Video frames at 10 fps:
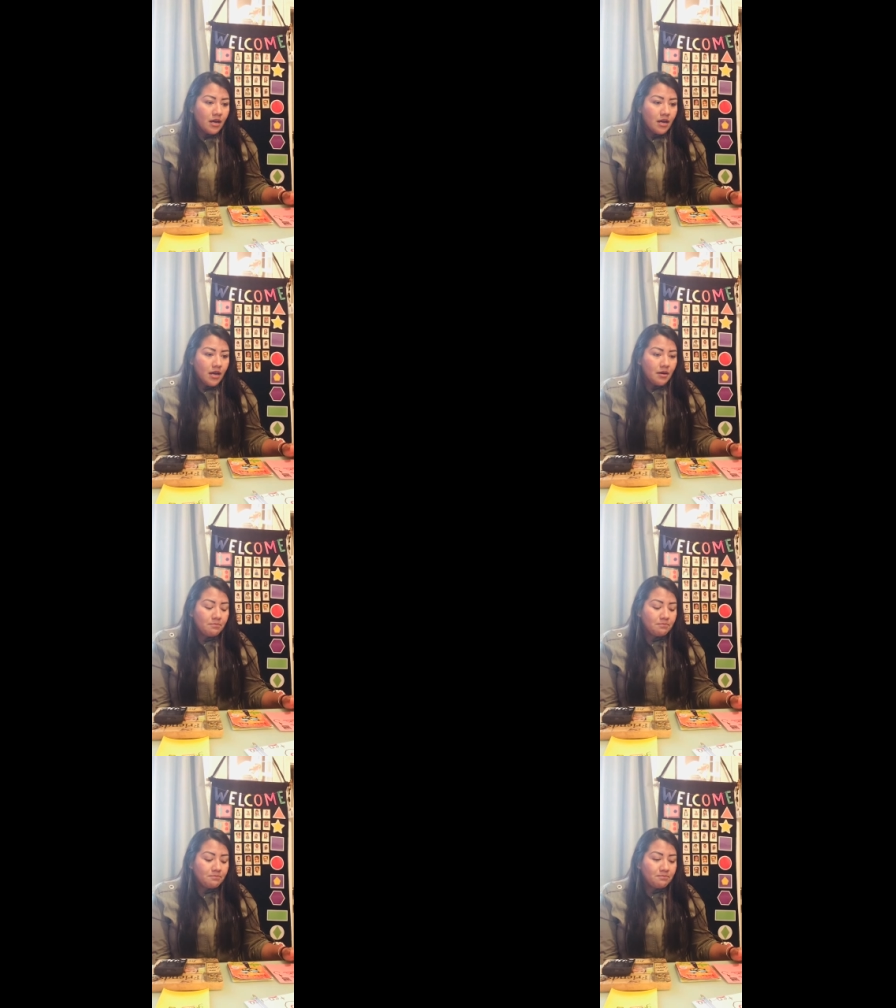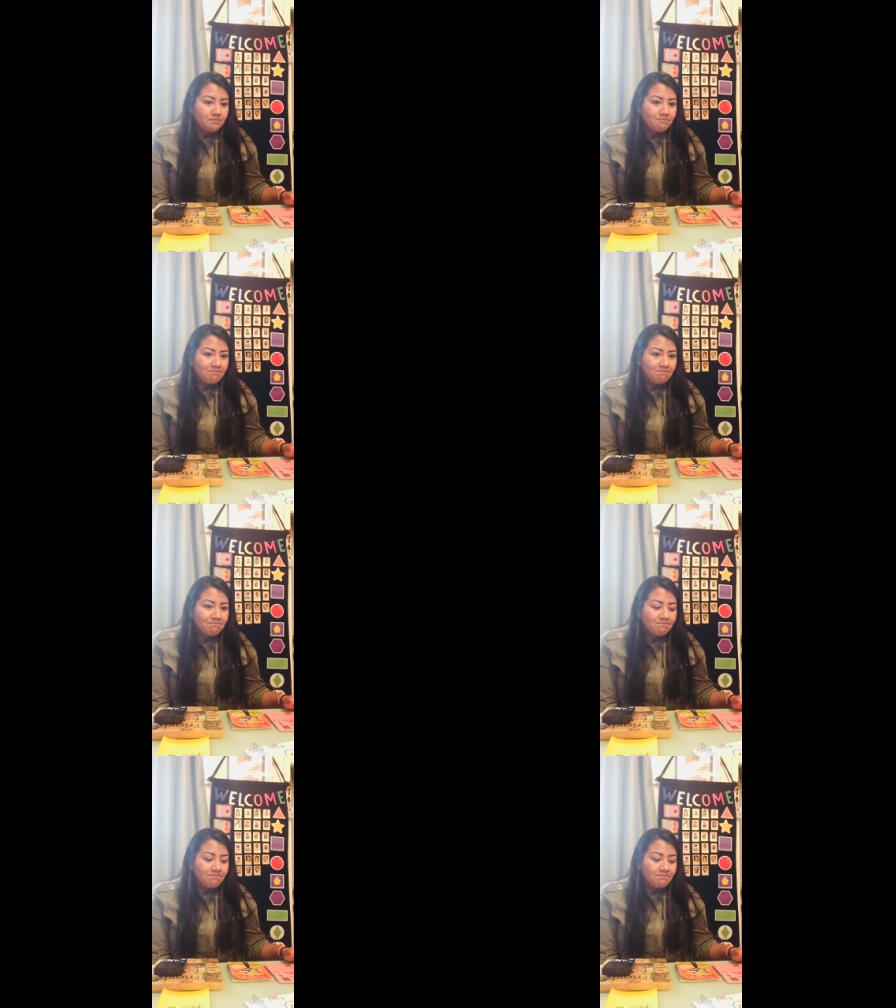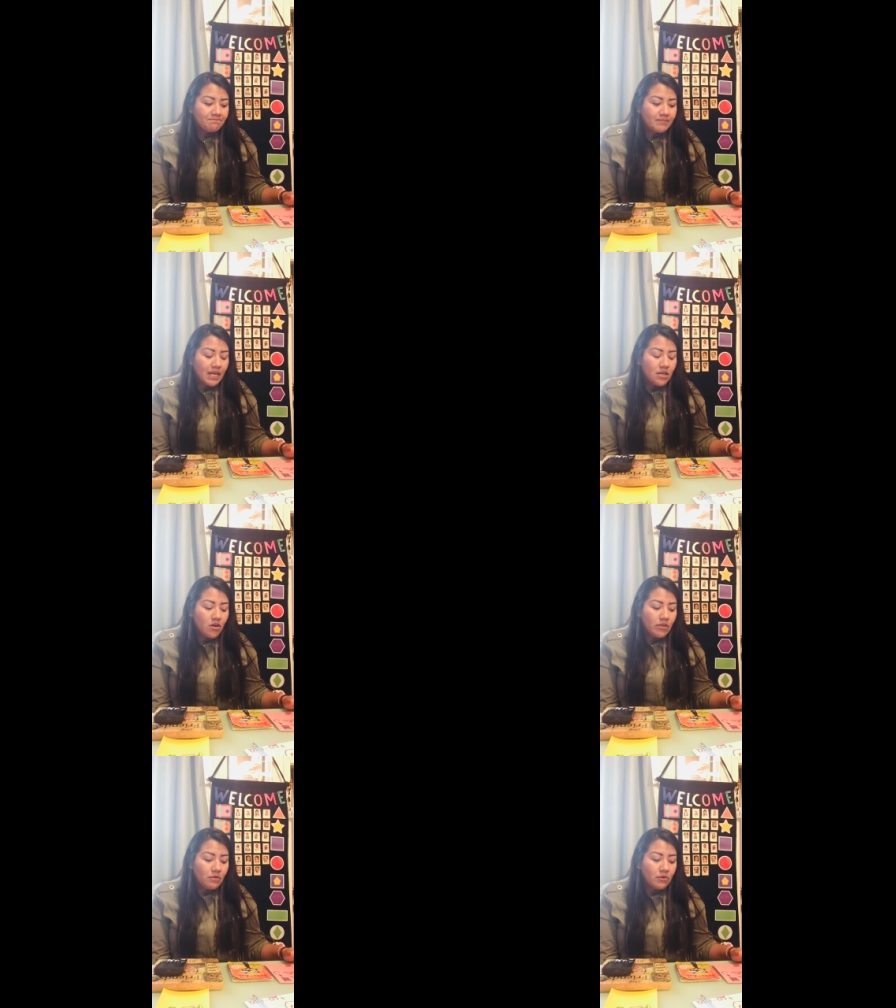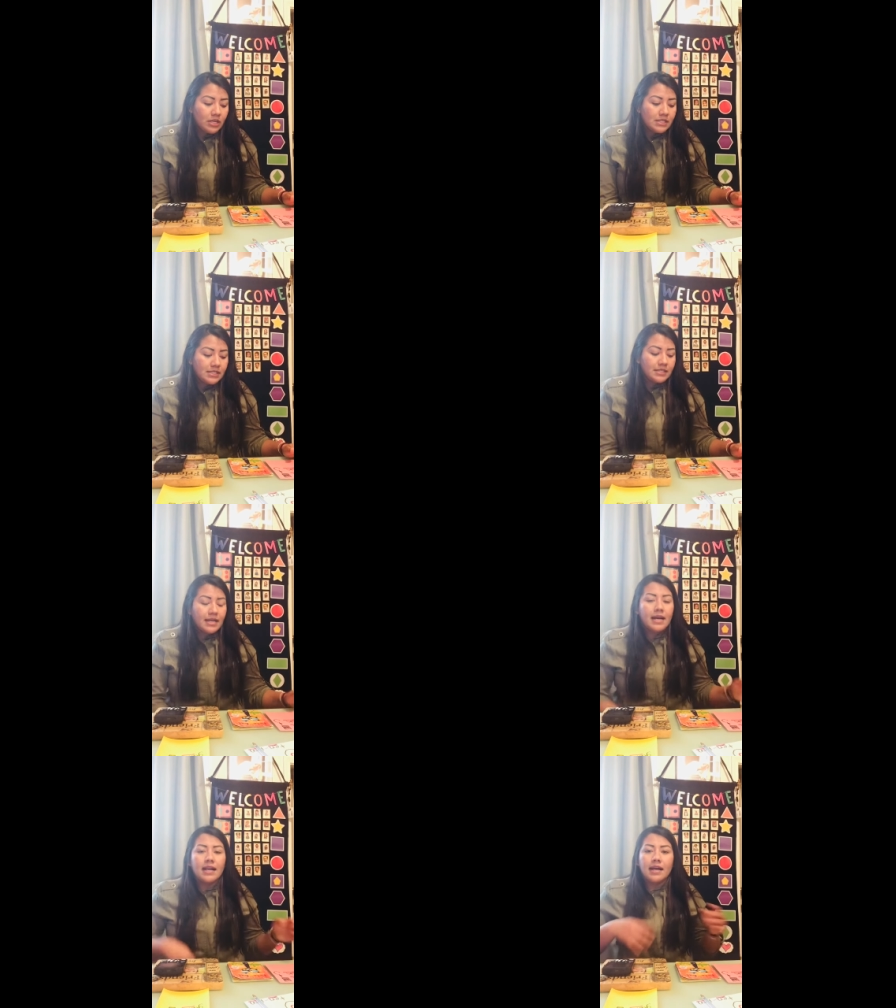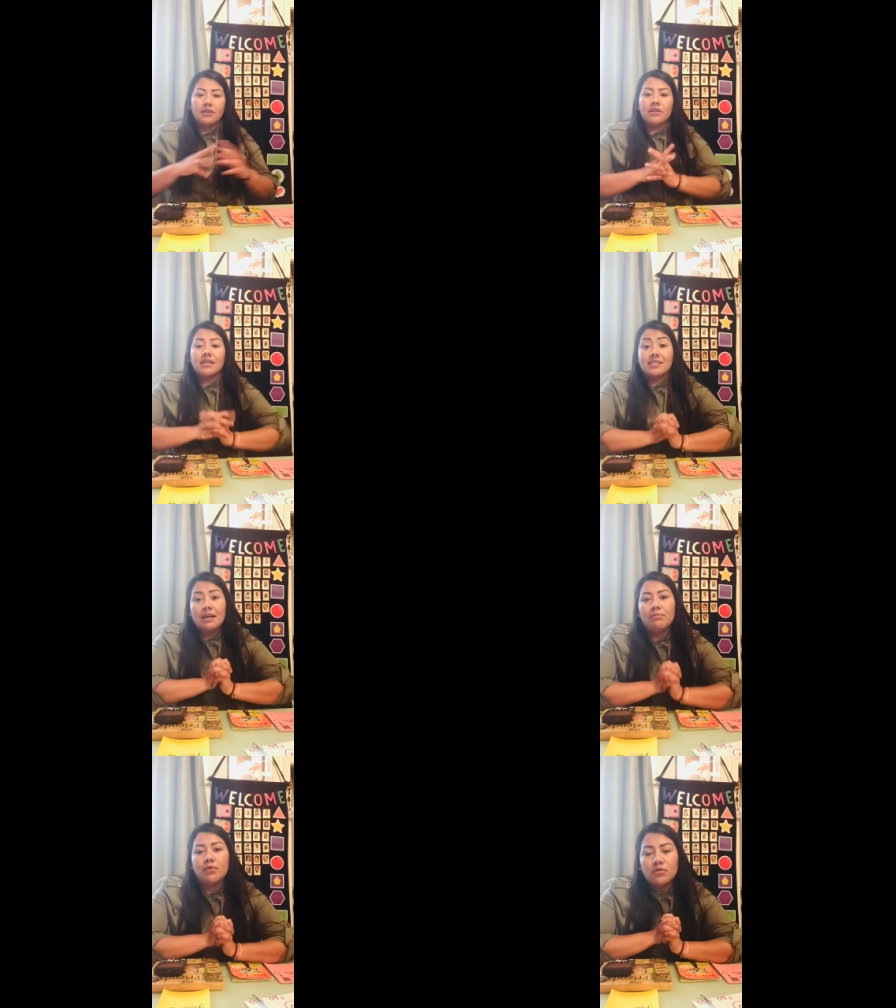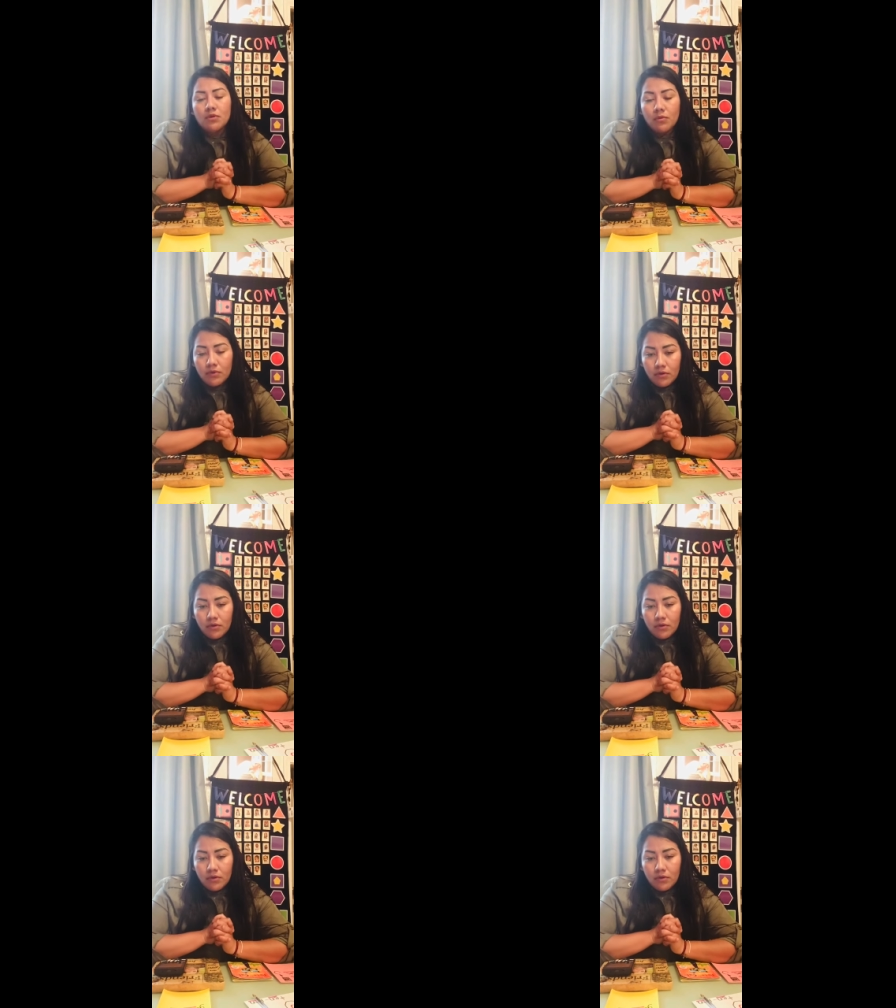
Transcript: um, another words that another examples of,